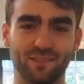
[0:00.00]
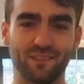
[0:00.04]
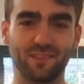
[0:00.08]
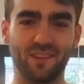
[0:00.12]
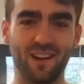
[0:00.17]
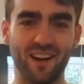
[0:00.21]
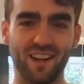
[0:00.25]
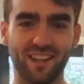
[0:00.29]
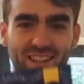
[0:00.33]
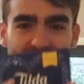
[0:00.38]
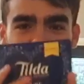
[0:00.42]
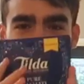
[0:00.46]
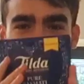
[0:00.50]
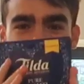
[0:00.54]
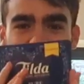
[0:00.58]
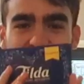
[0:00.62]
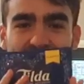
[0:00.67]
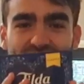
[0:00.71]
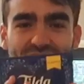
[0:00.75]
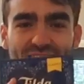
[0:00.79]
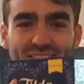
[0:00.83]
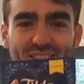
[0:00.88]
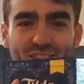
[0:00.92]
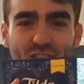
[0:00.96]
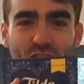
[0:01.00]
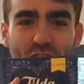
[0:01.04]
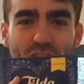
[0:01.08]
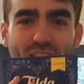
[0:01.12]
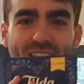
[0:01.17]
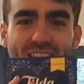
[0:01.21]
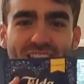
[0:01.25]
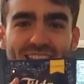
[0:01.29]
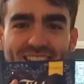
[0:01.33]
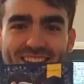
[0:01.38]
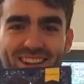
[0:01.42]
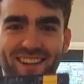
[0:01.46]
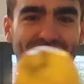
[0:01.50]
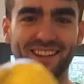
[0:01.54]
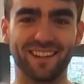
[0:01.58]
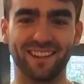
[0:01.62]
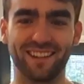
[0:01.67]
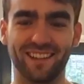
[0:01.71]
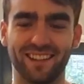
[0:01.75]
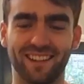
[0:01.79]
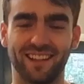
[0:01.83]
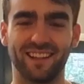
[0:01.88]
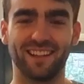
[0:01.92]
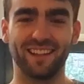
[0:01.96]
Rice, track.
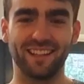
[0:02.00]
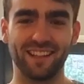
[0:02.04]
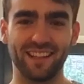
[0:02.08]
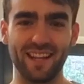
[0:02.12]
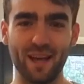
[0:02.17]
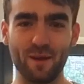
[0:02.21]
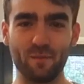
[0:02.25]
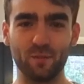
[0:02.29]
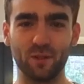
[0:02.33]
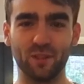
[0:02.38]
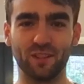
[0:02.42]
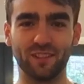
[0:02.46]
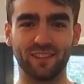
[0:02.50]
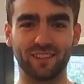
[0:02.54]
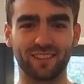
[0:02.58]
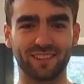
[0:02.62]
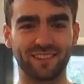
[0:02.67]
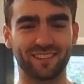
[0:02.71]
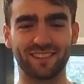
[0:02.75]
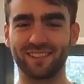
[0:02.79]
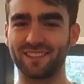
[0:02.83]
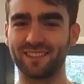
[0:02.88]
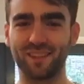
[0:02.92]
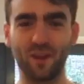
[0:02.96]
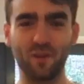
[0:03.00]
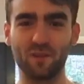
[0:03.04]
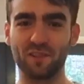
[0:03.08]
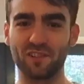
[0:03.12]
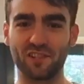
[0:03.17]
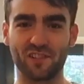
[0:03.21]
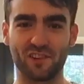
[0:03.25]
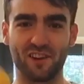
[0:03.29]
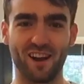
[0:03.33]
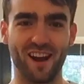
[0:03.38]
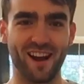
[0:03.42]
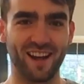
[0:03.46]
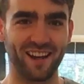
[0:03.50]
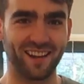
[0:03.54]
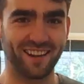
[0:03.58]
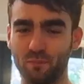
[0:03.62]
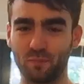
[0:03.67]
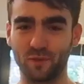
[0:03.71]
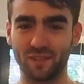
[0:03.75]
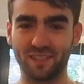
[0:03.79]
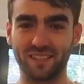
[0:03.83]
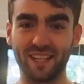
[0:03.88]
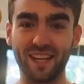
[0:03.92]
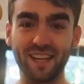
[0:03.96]
A lemon, don't track. A
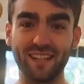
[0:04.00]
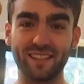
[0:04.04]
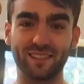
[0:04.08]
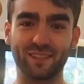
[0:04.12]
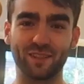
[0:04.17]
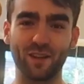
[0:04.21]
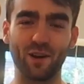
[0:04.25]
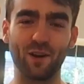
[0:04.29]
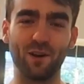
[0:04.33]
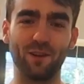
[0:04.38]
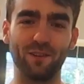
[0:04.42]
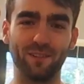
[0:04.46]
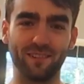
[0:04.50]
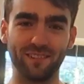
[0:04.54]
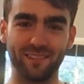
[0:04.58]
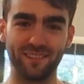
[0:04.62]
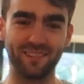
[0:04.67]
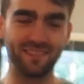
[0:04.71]
potato,